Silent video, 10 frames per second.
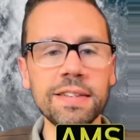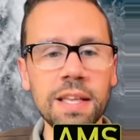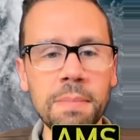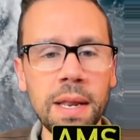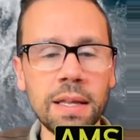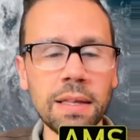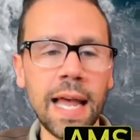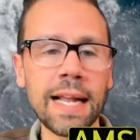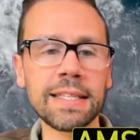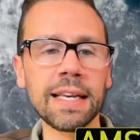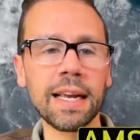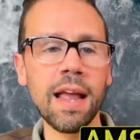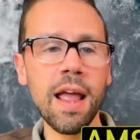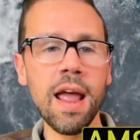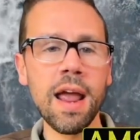the mid-Atlantic.
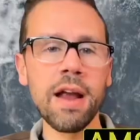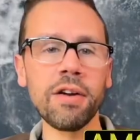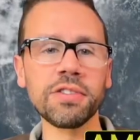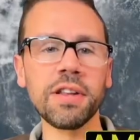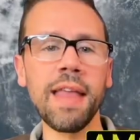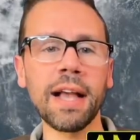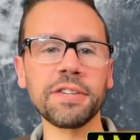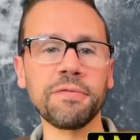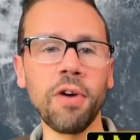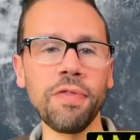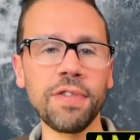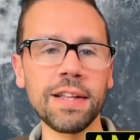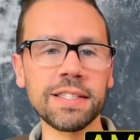Here's the next front that's